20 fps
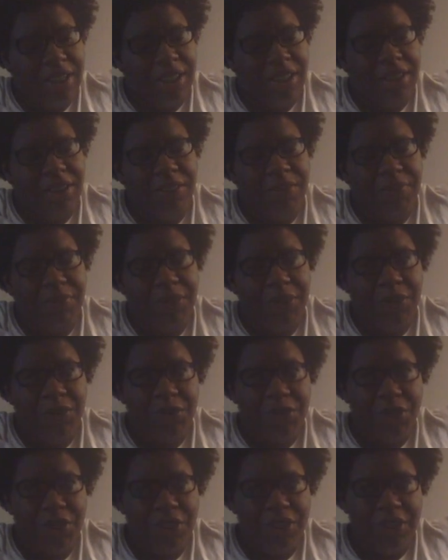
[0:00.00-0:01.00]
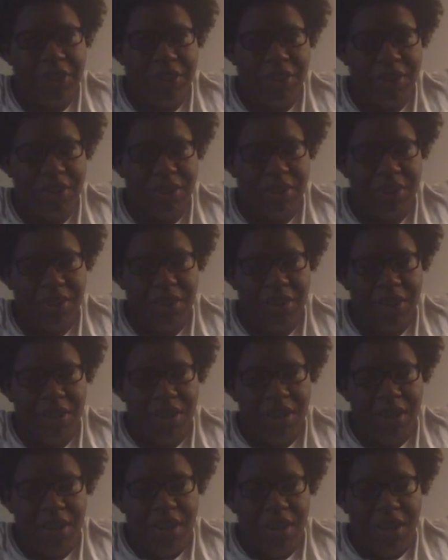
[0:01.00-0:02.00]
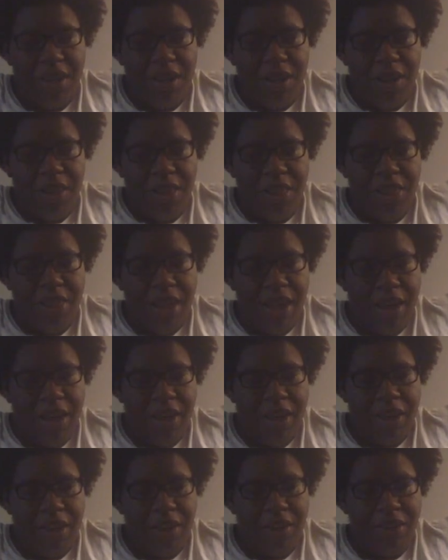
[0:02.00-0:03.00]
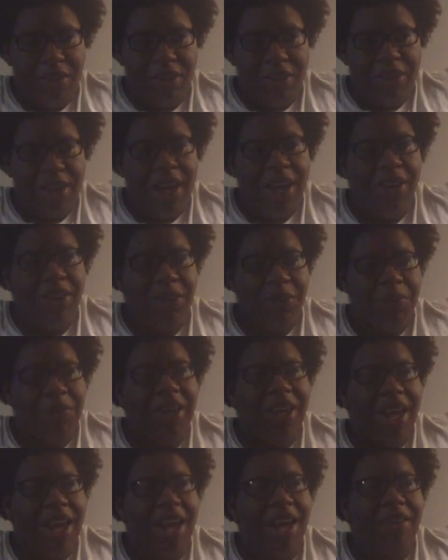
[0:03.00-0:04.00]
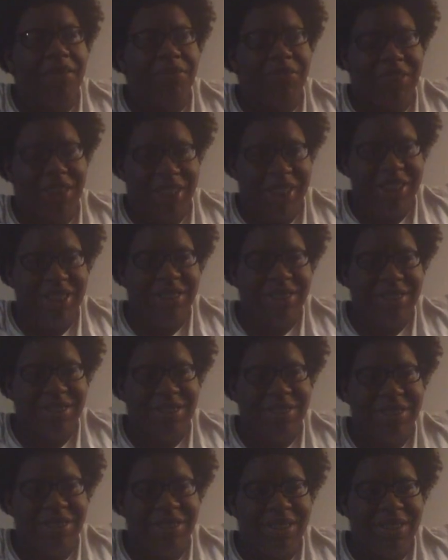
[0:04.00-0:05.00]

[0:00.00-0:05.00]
in the future that now that we have this